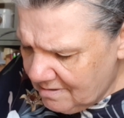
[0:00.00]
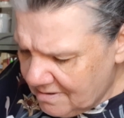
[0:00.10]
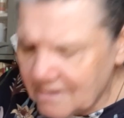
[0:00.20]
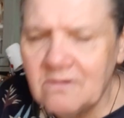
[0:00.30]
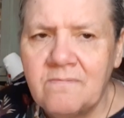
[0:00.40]

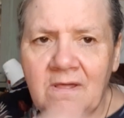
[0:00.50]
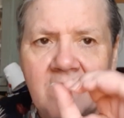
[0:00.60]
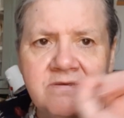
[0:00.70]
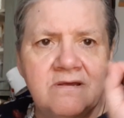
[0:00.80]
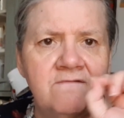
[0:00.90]
A little
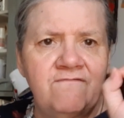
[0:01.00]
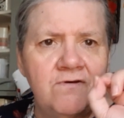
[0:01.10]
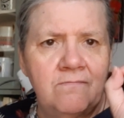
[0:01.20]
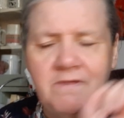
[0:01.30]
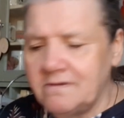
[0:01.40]
plastic
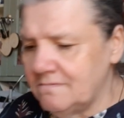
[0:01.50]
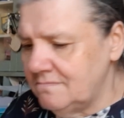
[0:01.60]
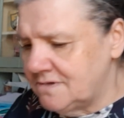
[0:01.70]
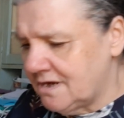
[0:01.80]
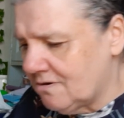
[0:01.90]
film that you
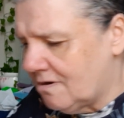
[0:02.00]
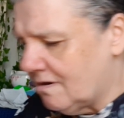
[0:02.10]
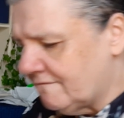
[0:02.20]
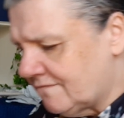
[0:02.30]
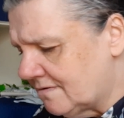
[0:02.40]
tear off.